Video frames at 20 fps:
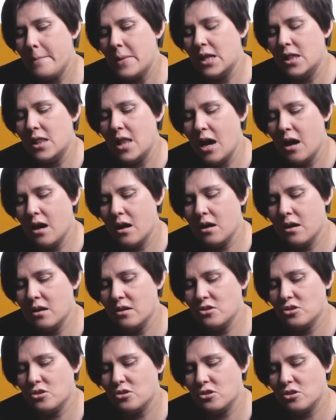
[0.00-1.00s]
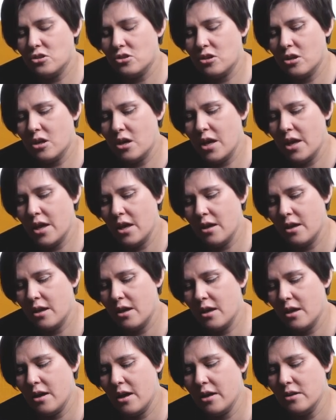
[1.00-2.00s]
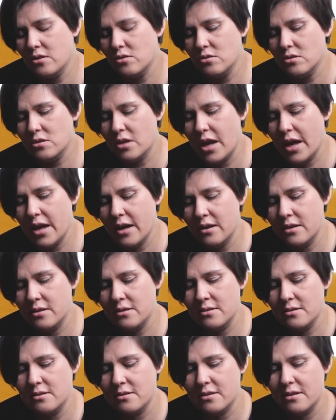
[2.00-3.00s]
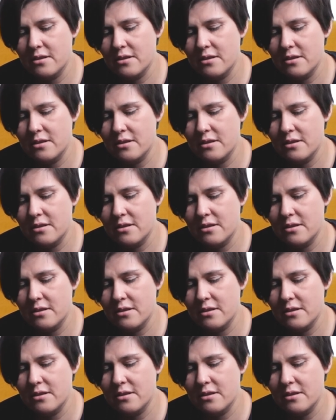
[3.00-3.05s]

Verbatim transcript: large adult hands.